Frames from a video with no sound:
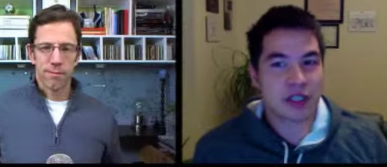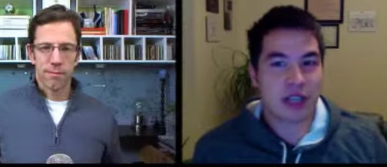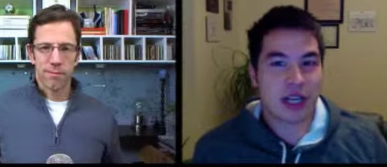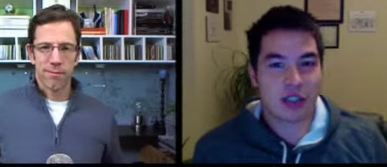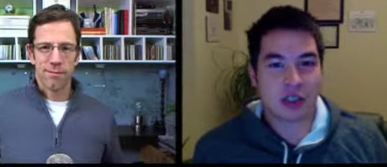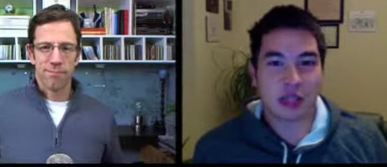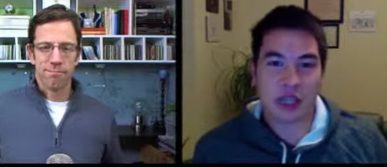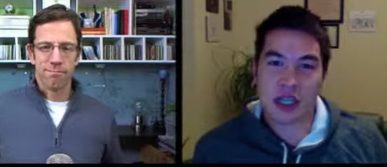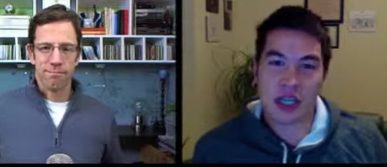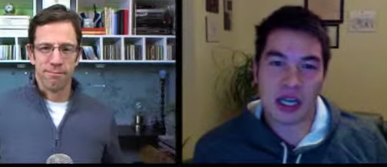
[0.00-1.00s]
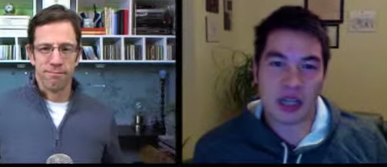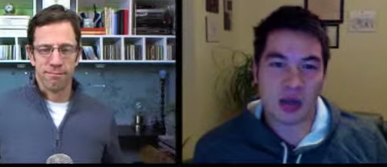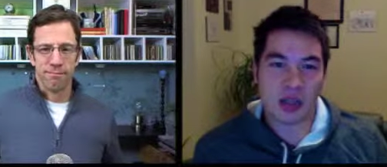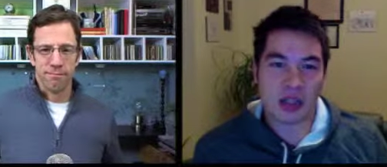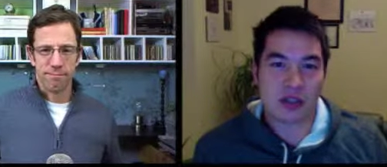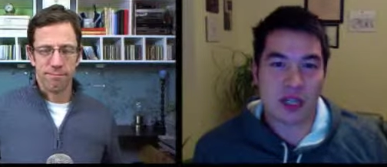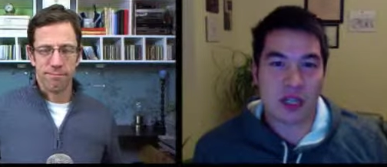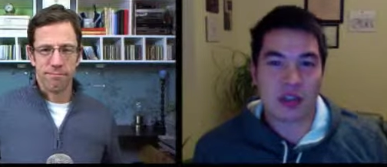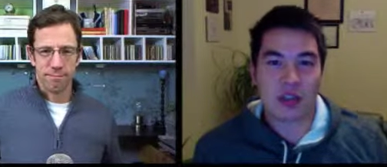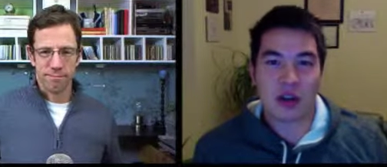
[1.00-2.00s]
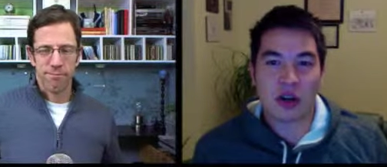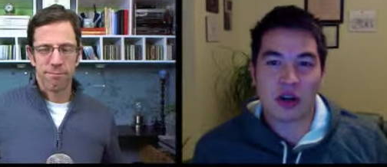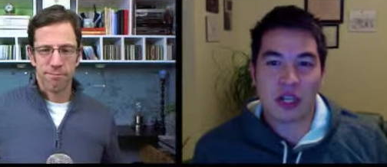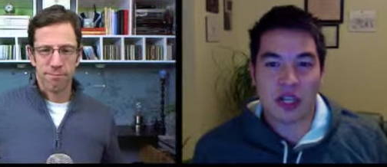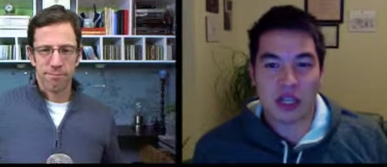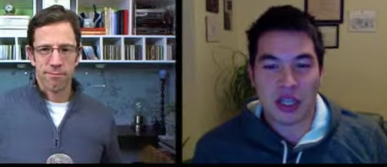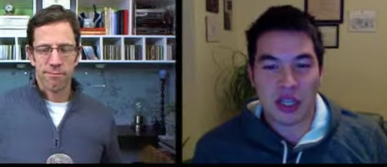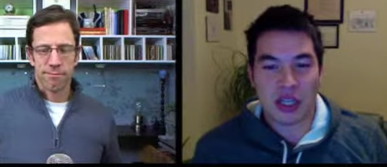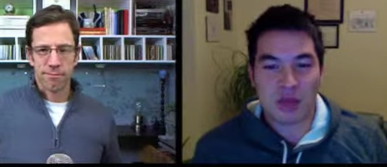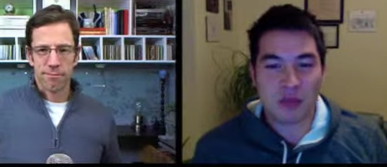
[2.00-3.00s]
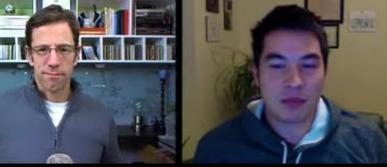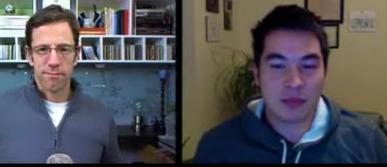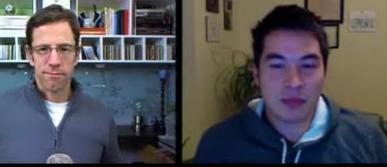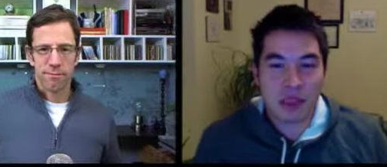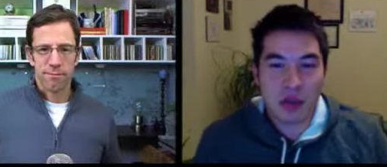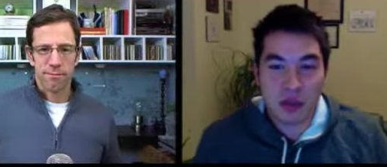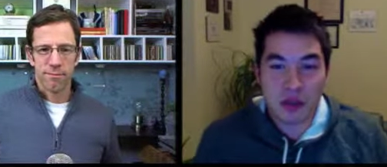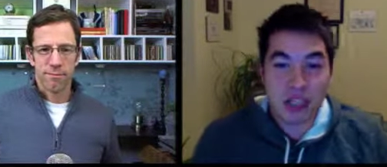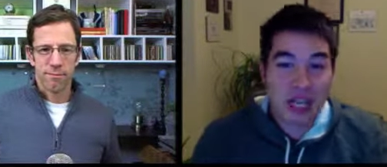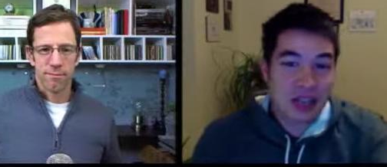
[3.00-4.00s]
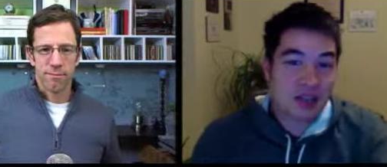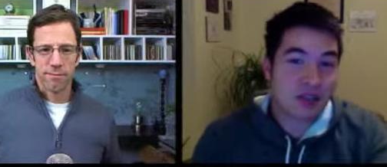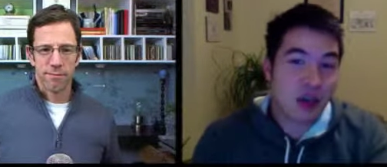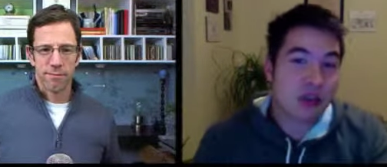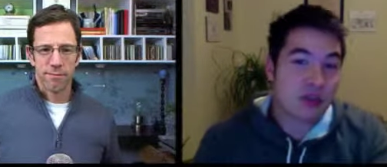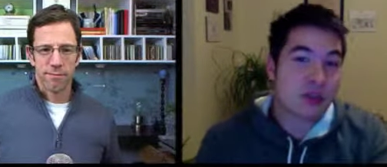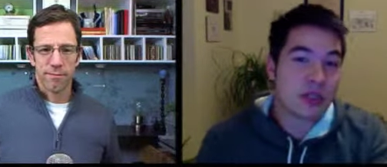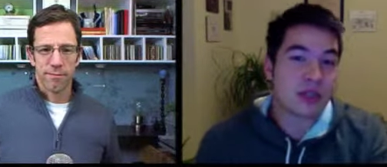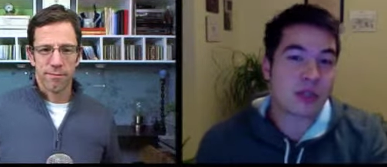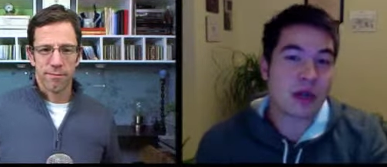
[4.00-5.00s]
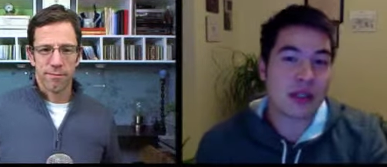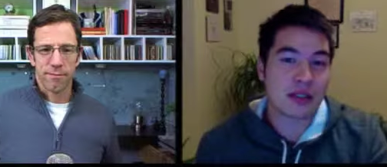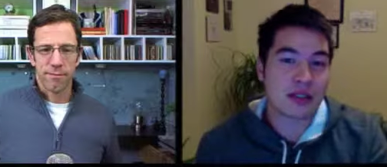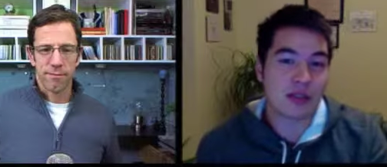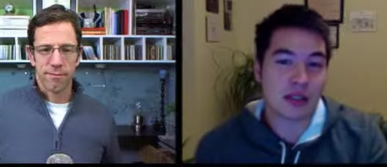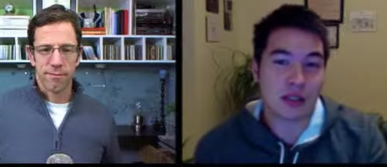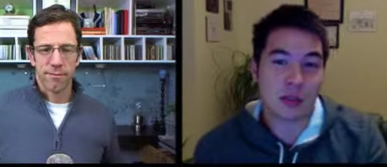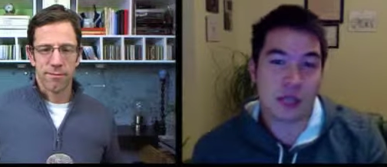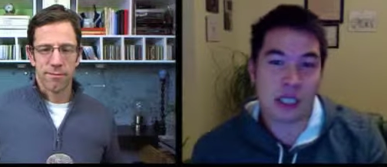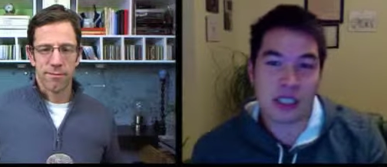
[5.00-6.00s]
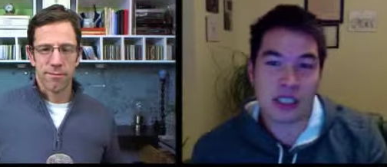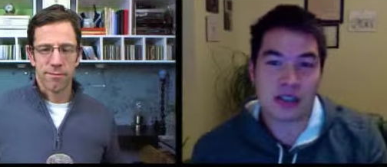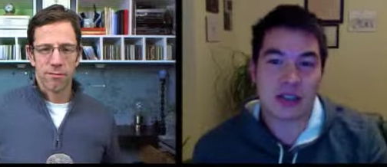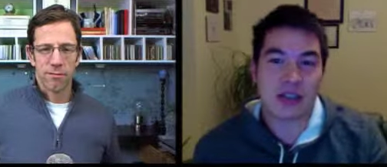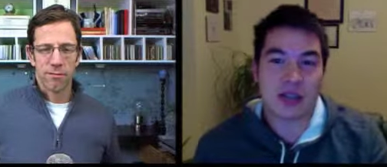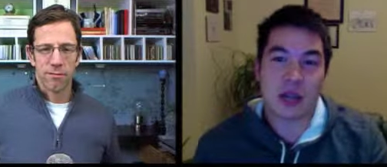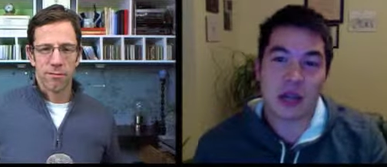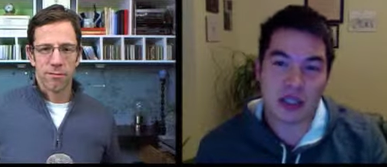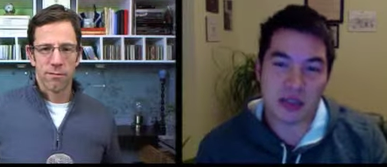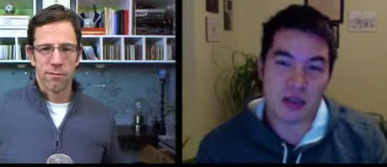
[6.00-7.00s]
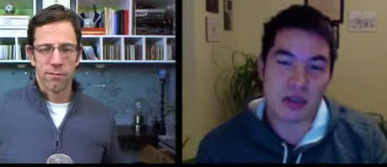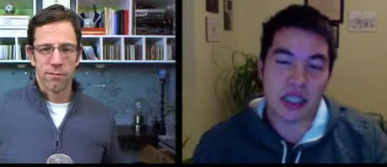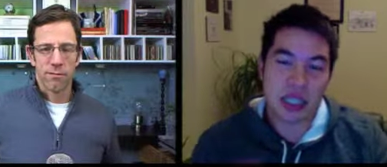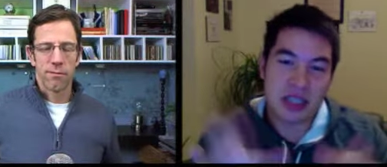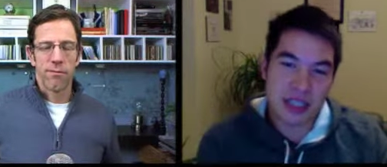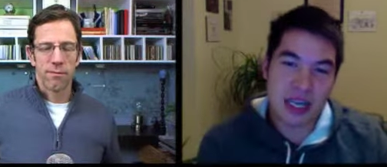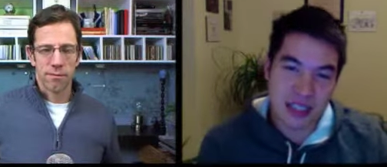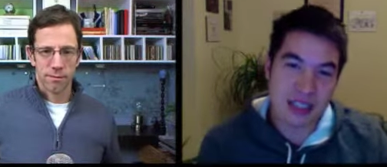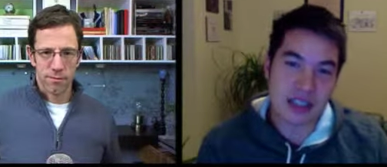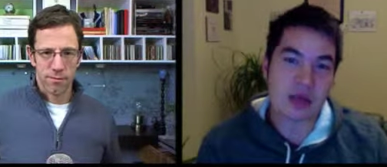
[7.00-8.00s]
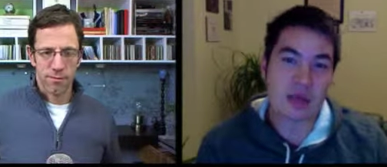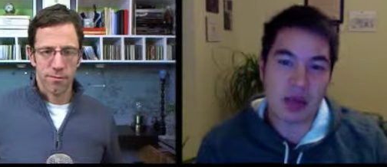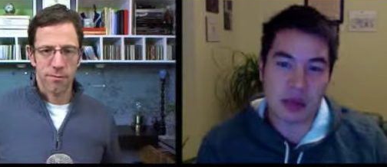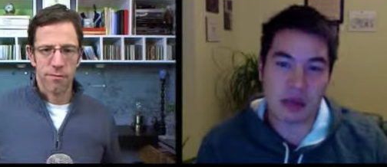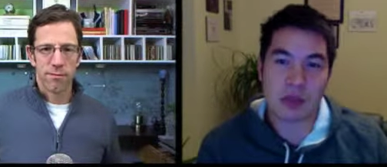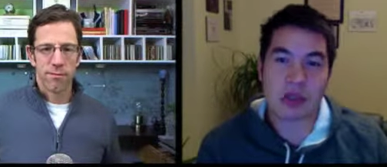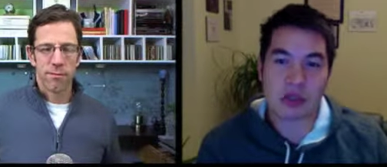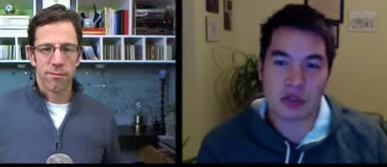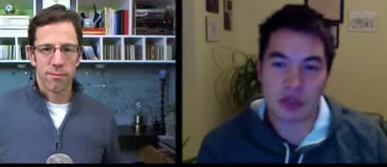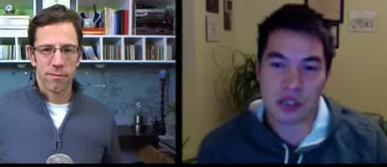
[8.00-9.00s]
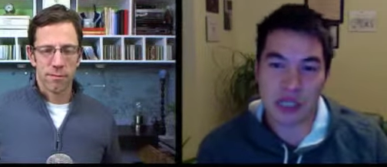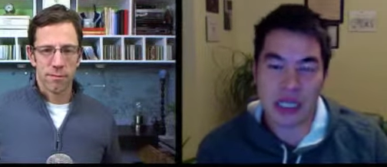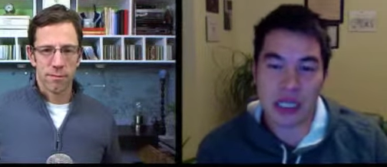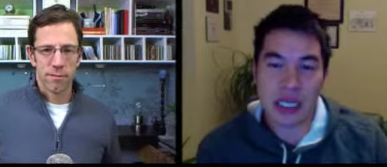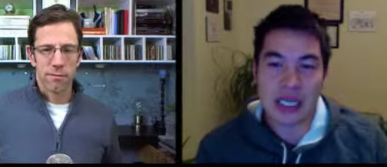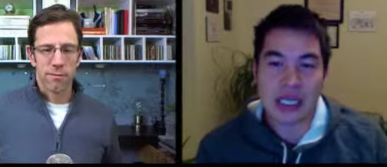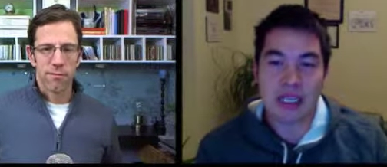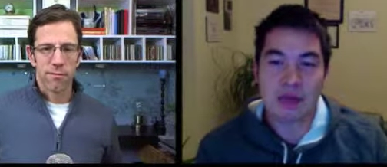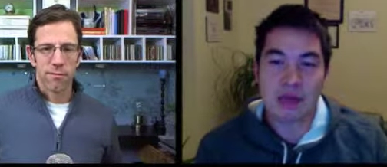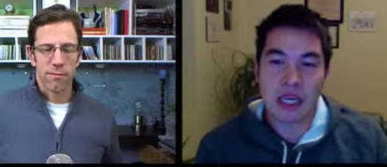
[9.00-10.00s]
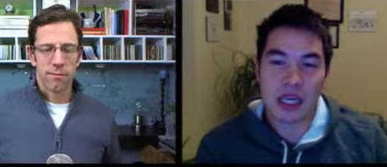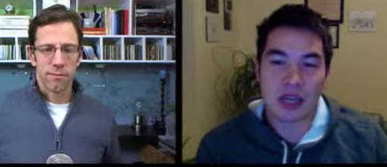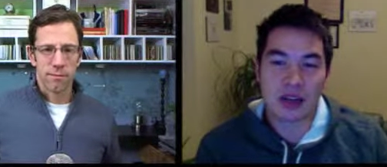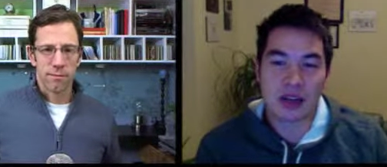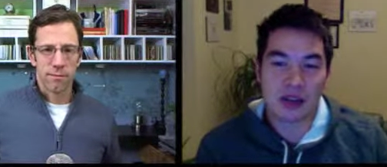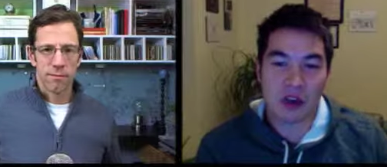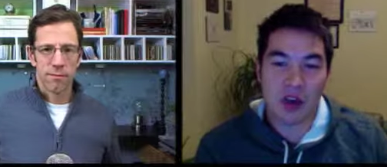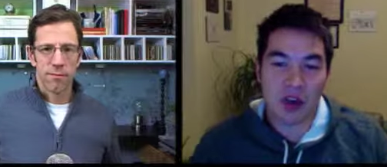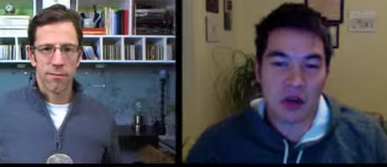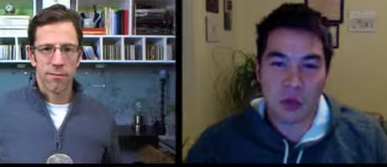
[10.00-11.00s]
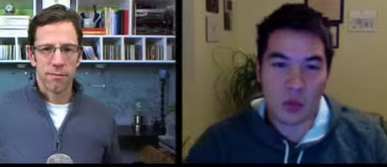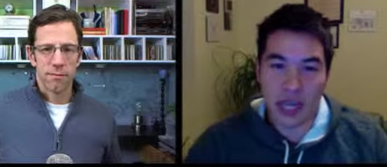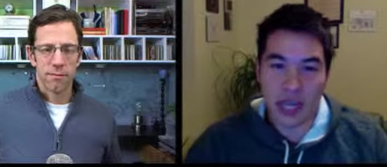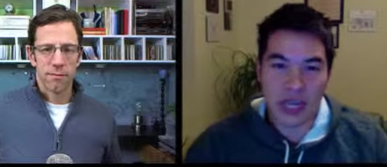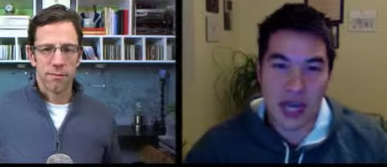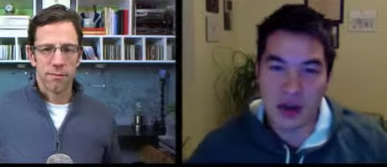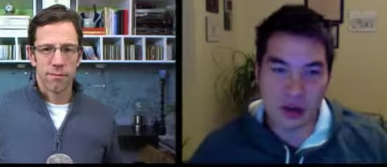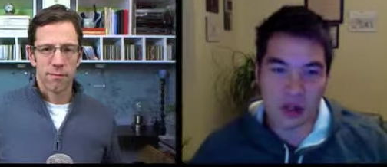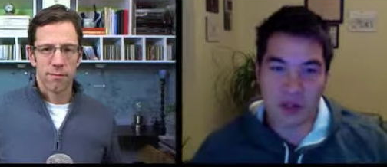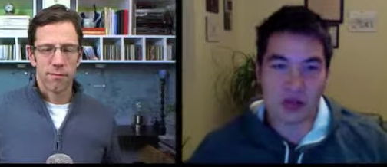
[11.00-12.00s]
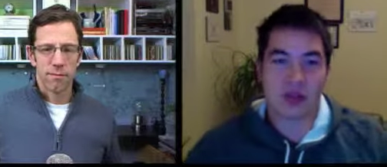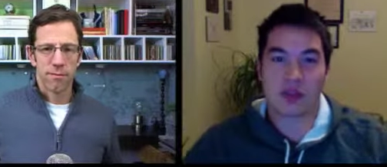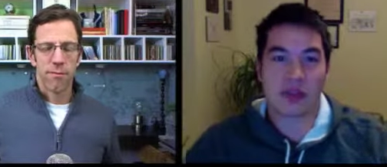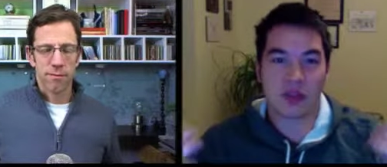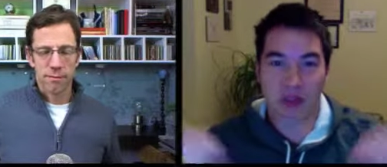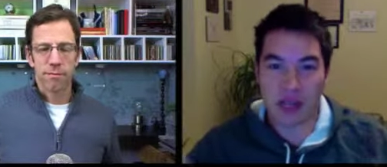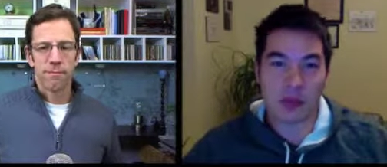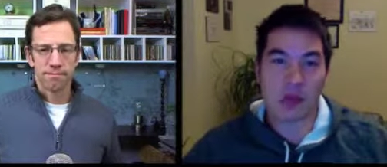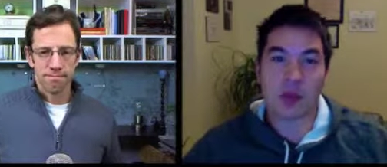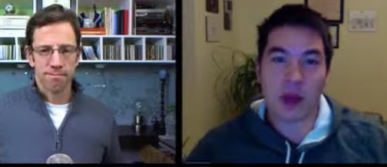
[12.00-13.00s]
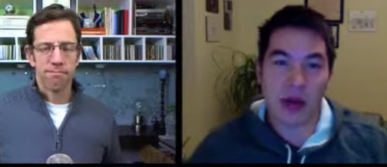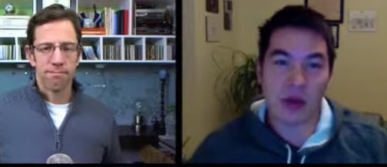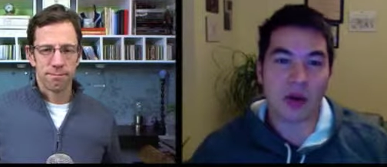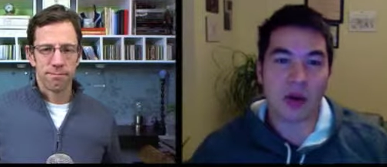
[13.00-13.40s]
Speaker 1: this can actually be done on iOS. So he, you know, if he hadn't have gone through this process of determining is this thing possible, looking at the idea, the problem, and the solution, he may have gone way down in sort of the development route